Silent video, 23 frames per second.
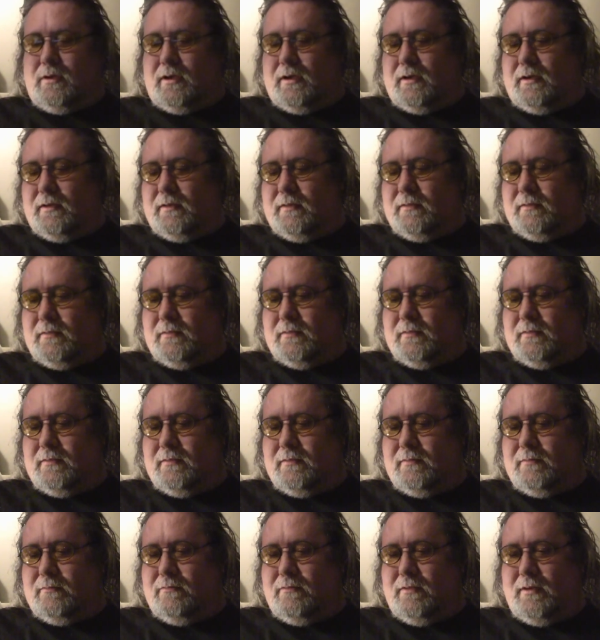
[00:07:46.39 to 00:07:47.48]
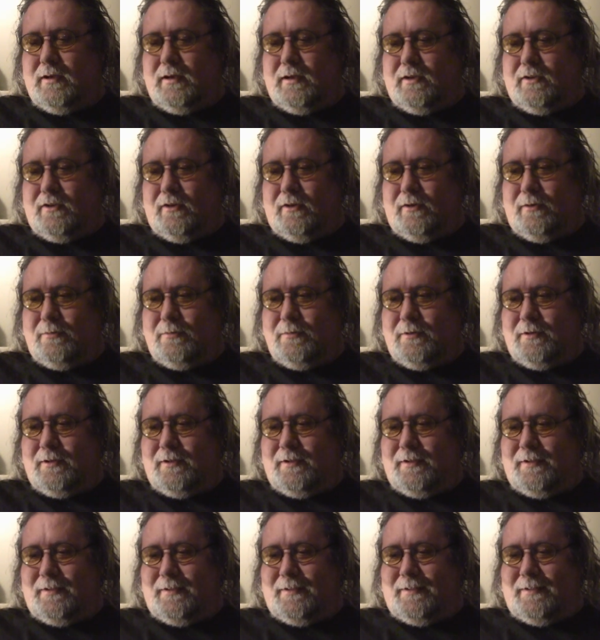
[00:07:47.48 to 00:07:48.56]
Yeah. Really cool.
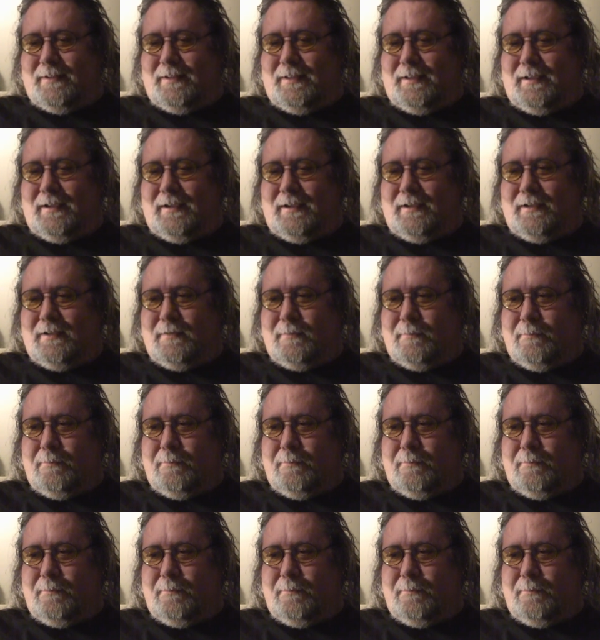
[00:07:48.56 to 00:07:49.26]
Yeah.